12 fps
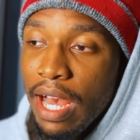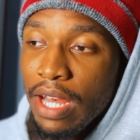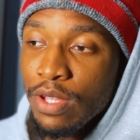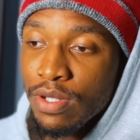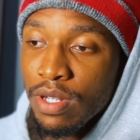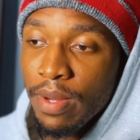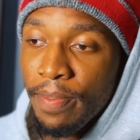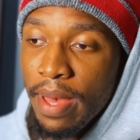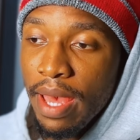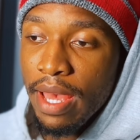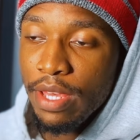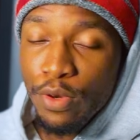It was on a
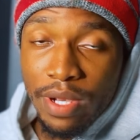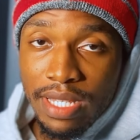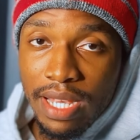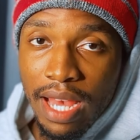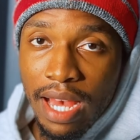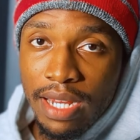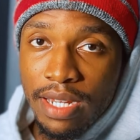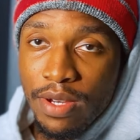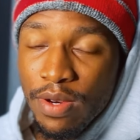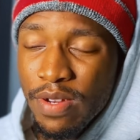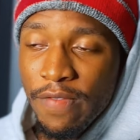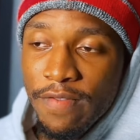pair USD card
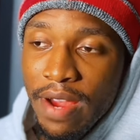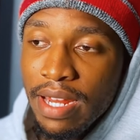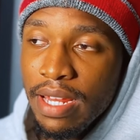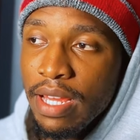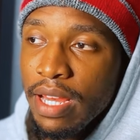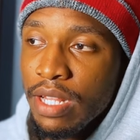on a Friday.